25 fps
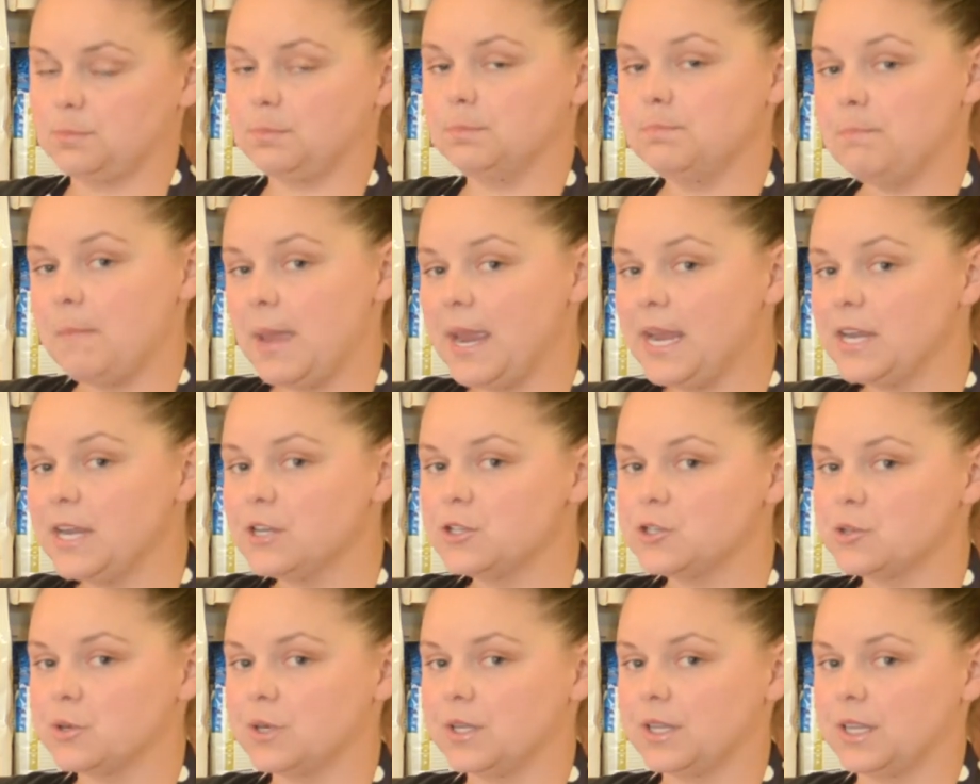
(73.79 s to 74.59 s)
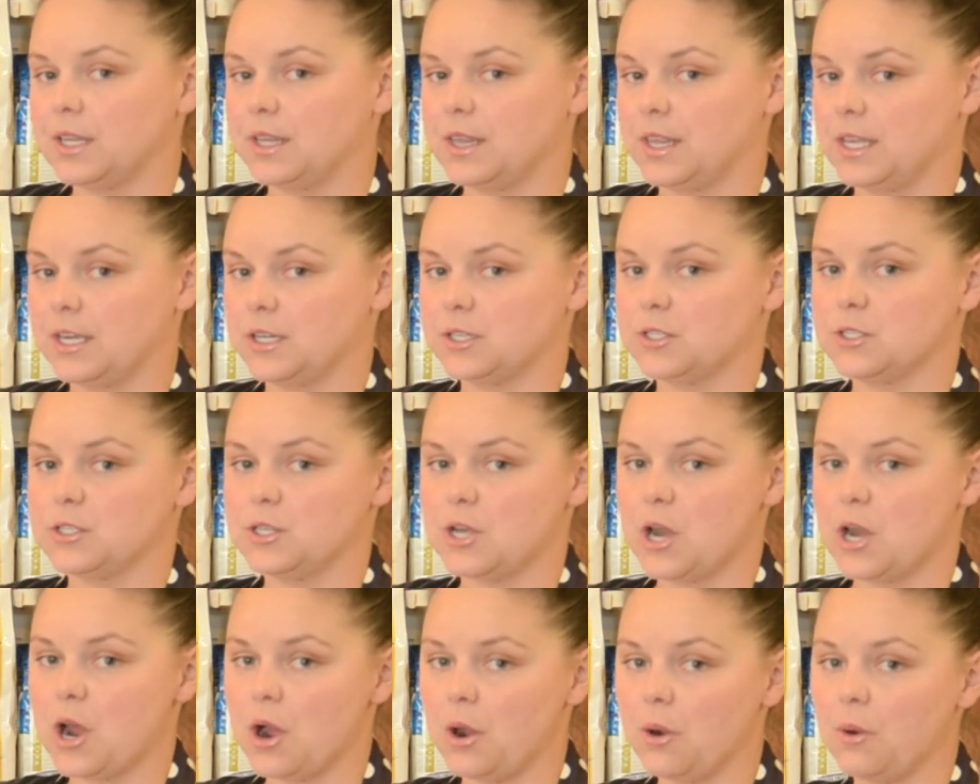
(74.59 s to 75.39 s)
Make sure that there's
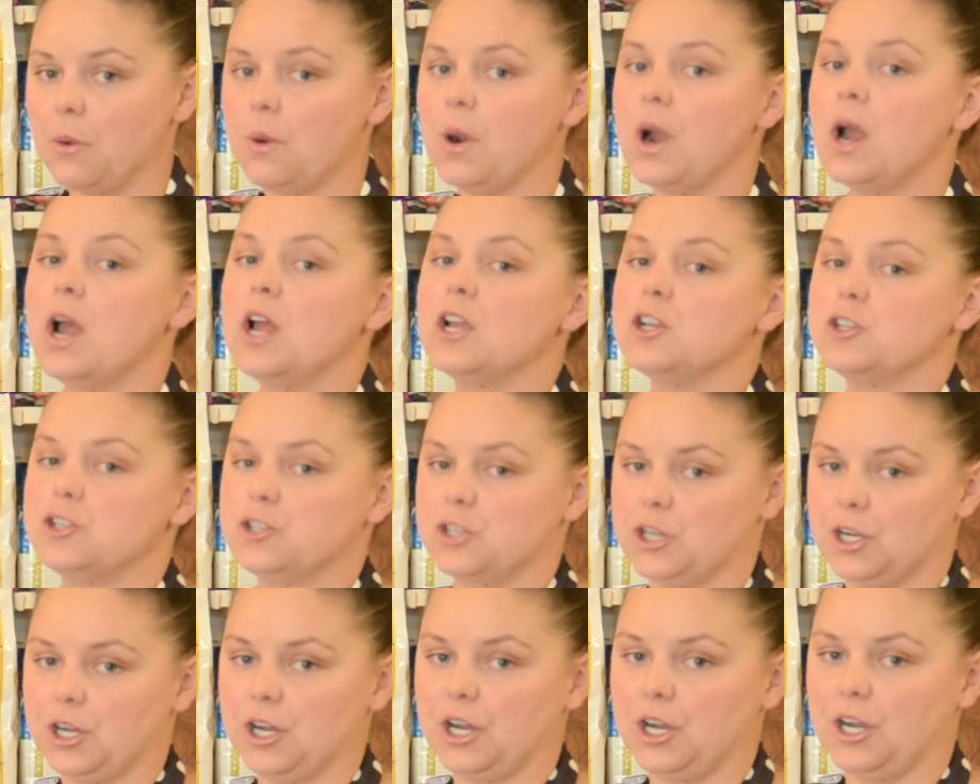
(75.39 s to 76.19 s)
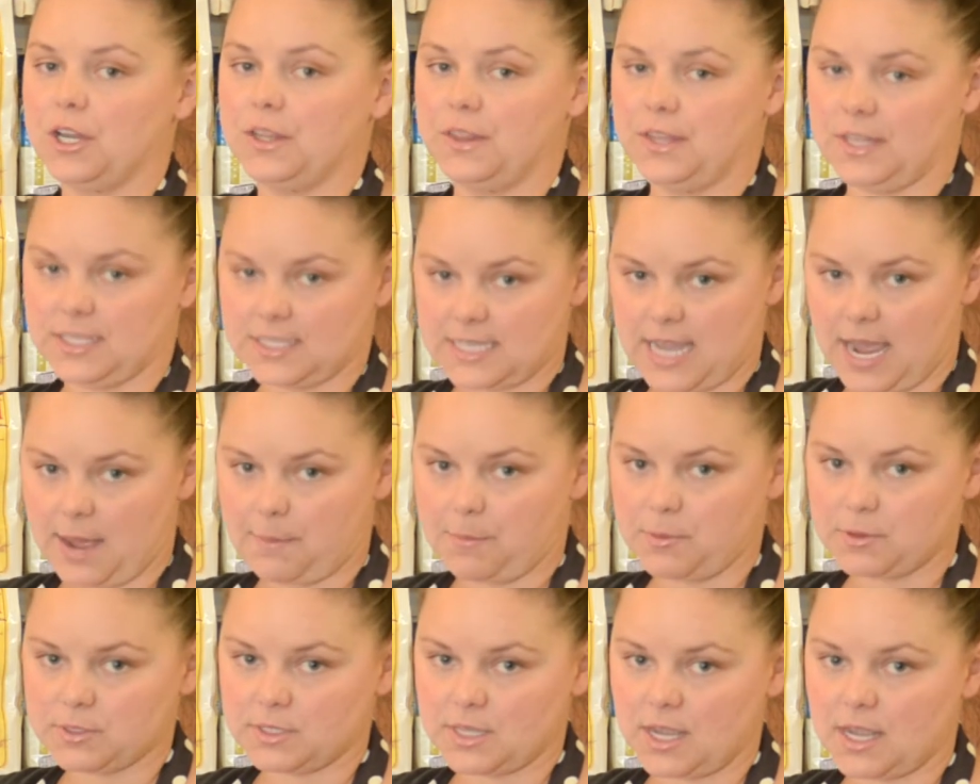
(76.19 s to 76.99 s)
no sugar in this
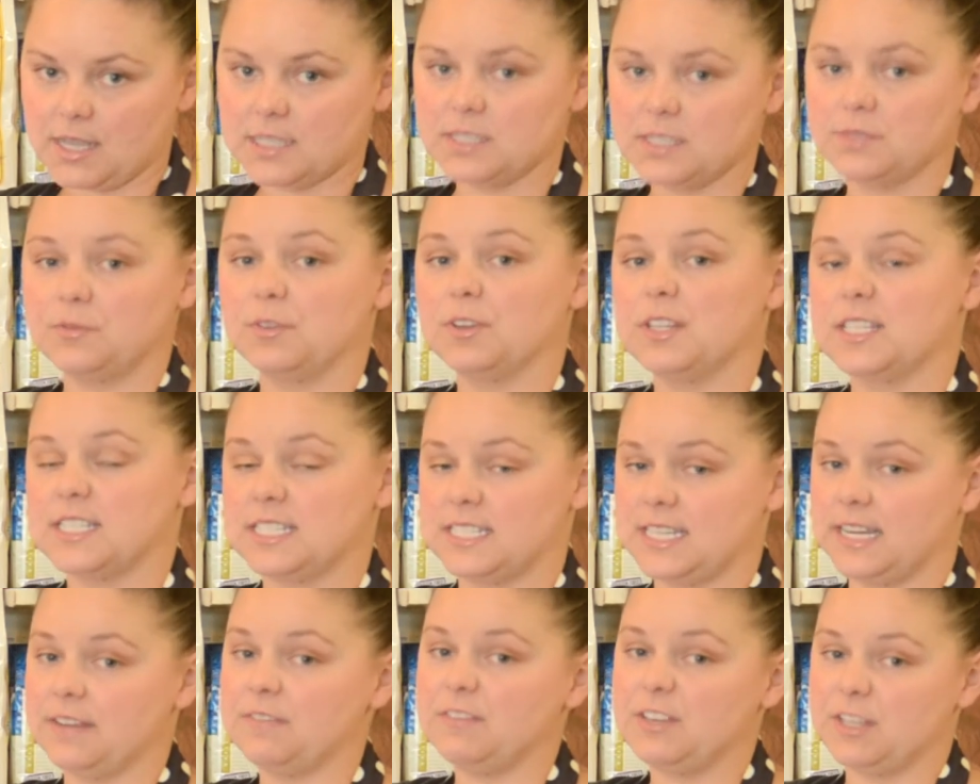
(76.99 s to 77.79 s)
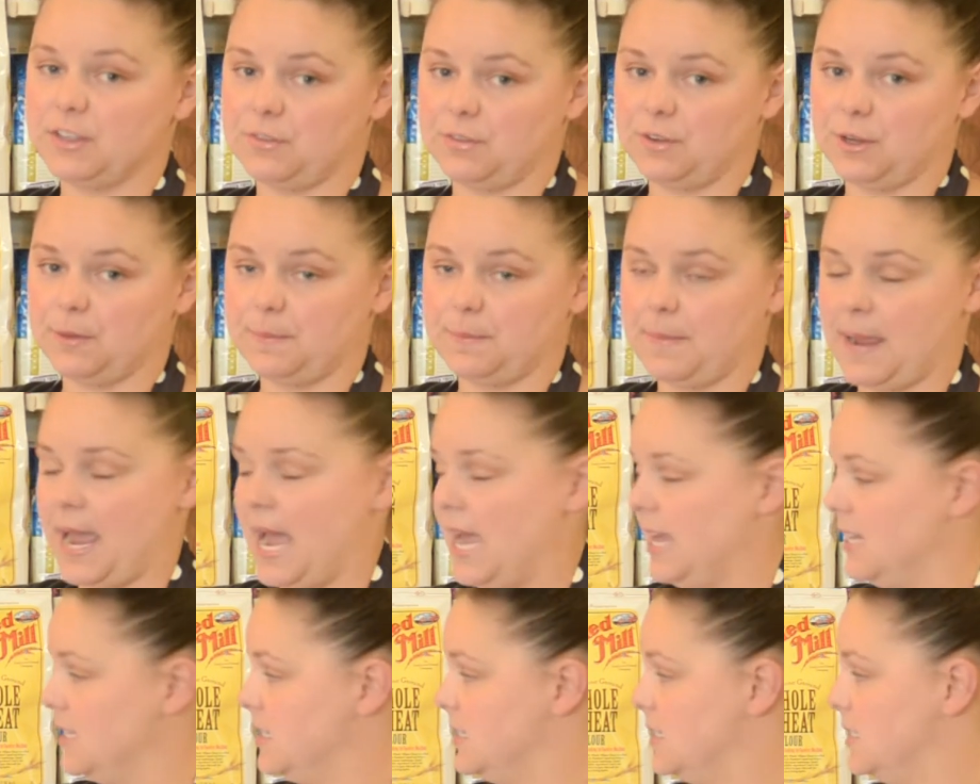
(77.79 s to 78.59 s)
applesauce for the safety of your
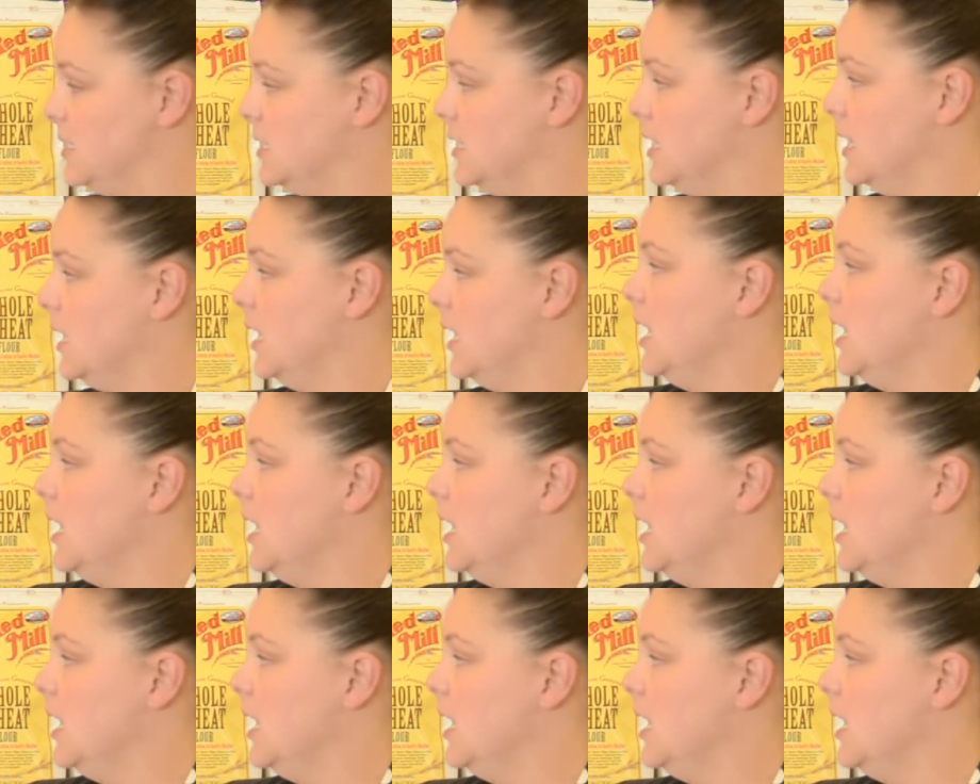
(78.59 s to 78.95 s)
pets.